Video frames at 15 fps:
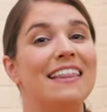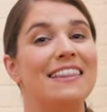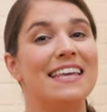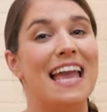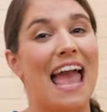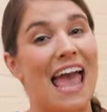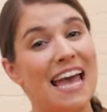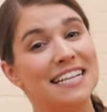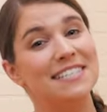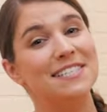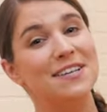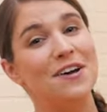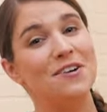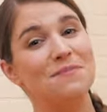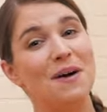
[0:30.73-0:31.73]
the ants
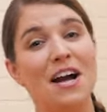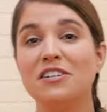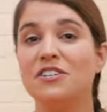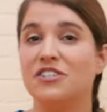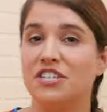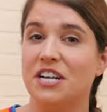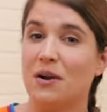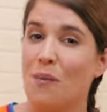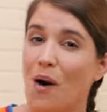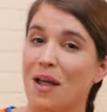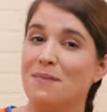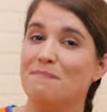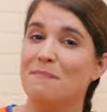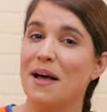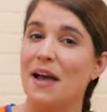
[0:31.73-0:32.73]
go marching
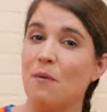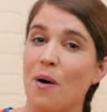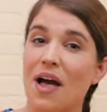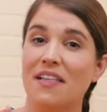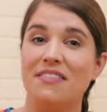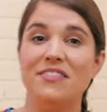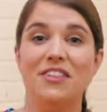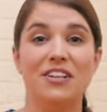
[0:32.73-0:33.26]
one by one,